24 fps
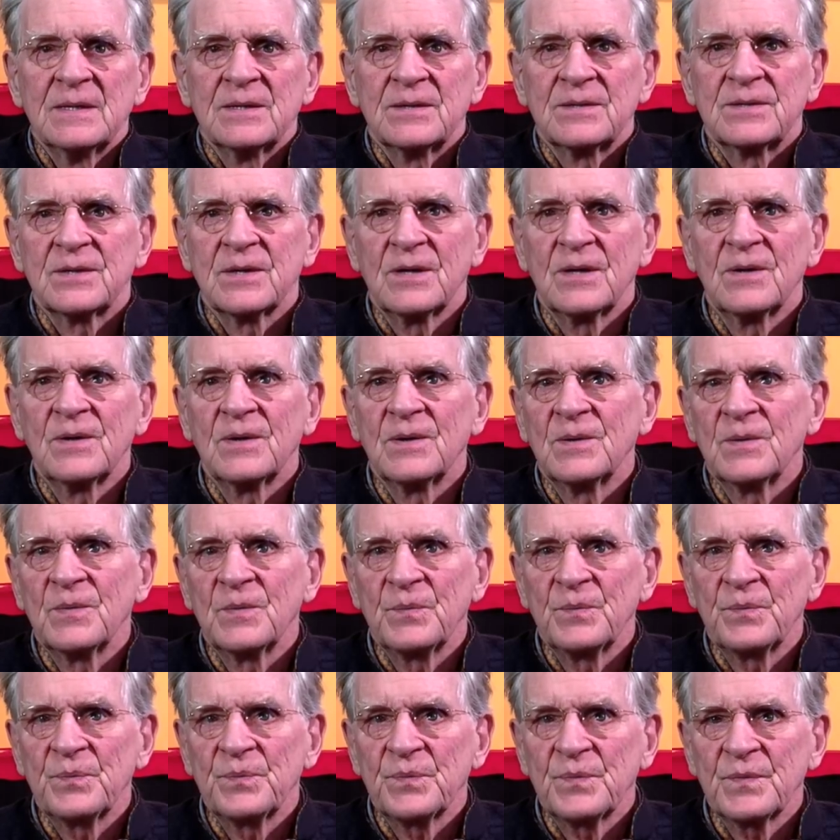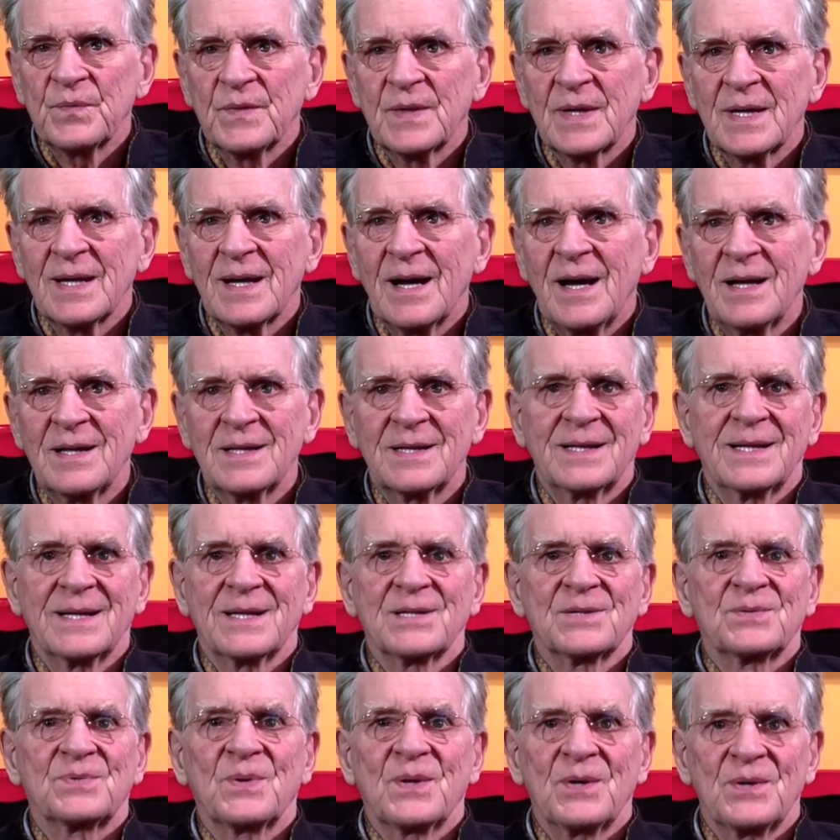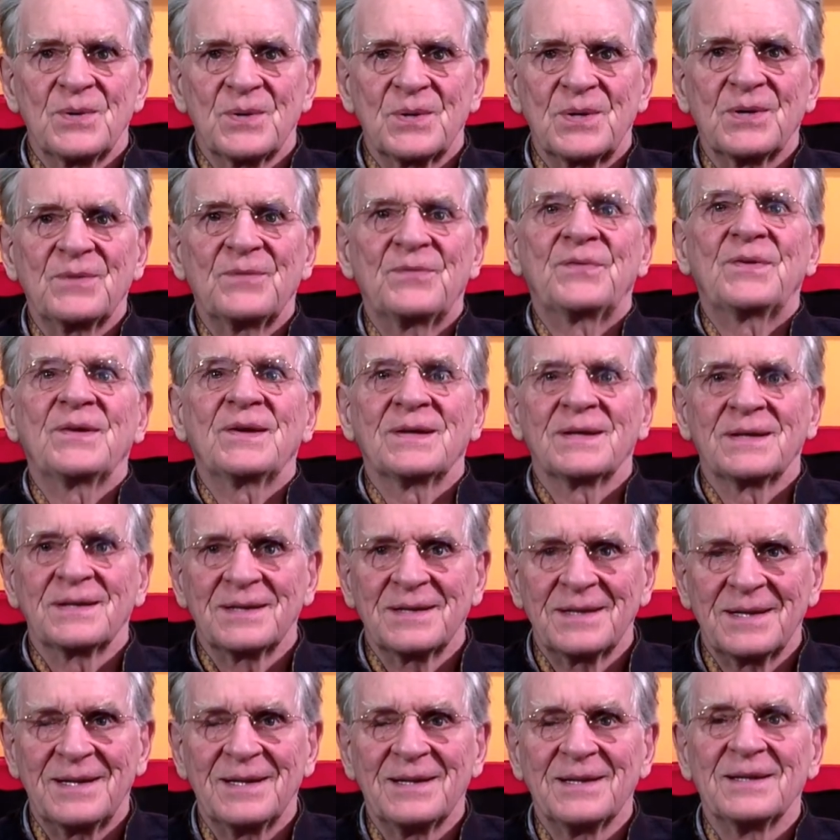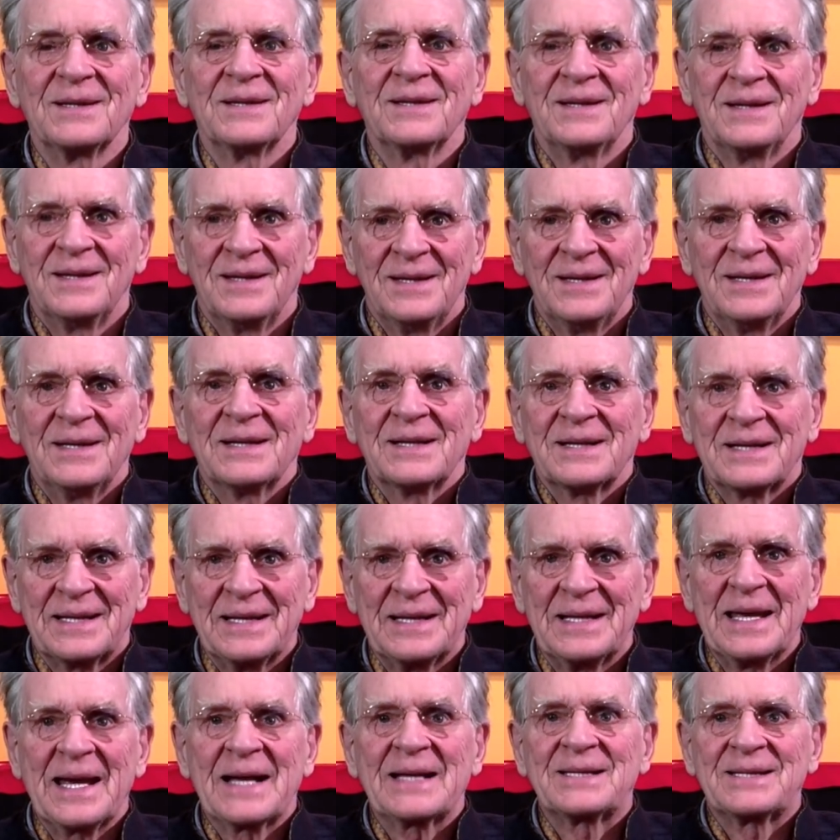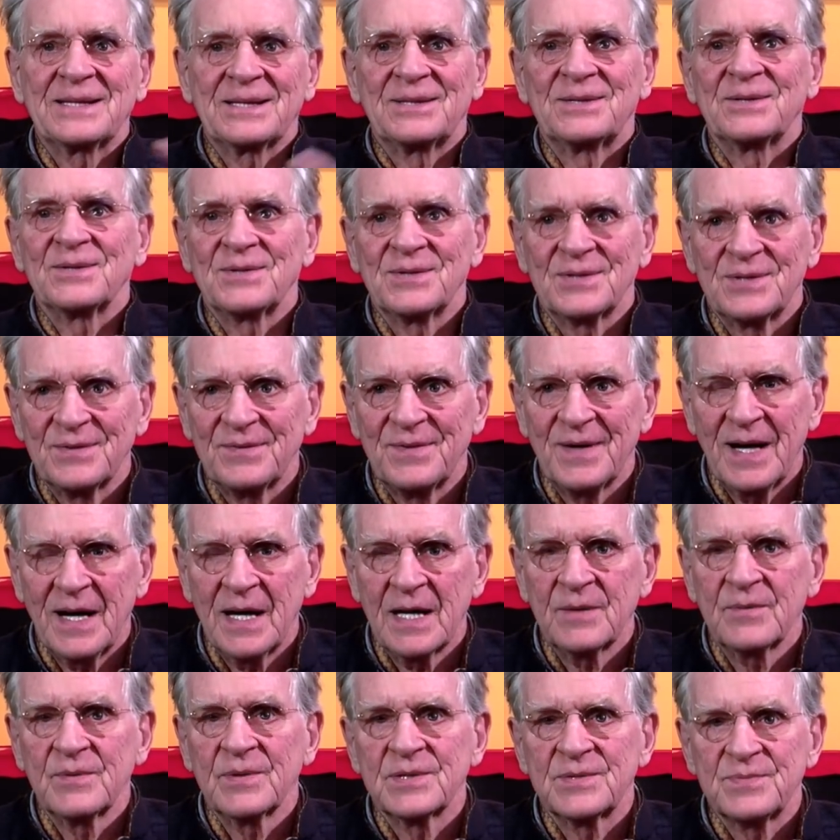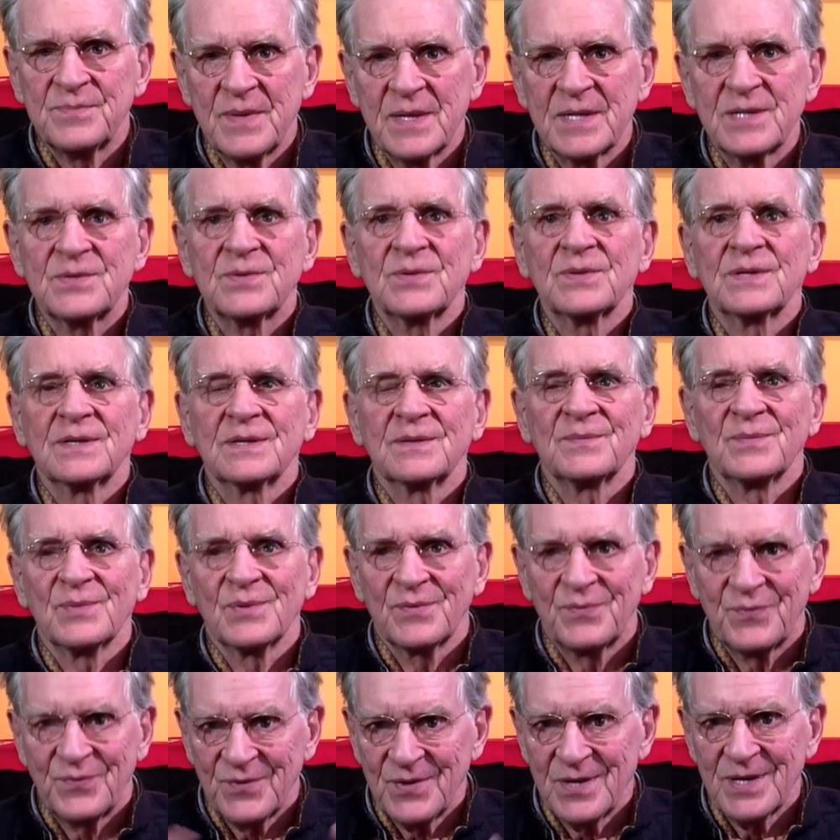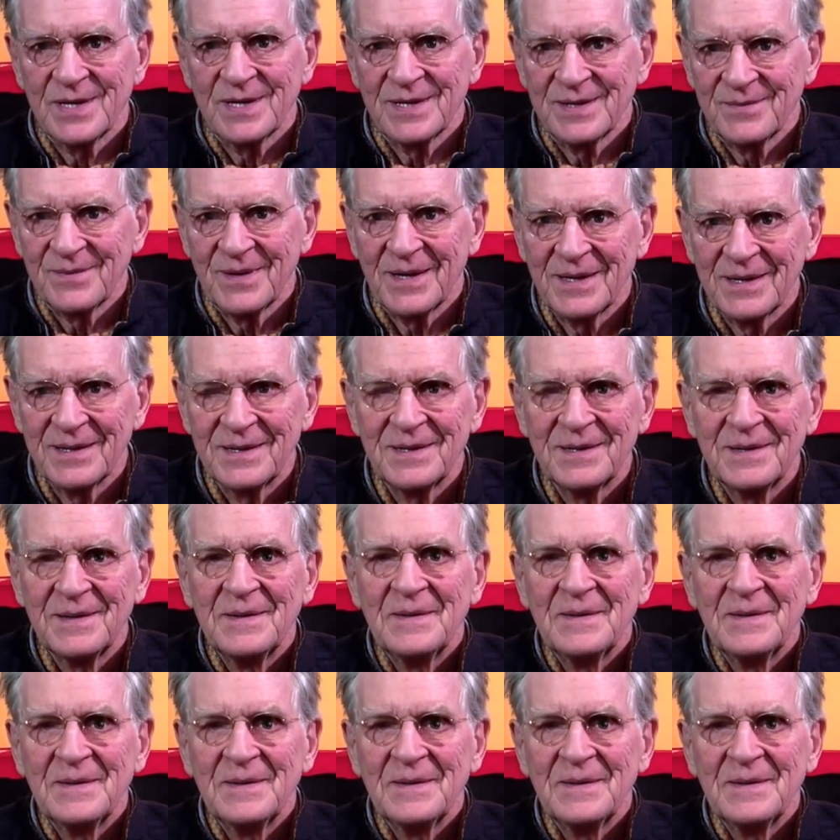So that holiday is where you can feel a little connected to the divine, which makes you a little more free, right?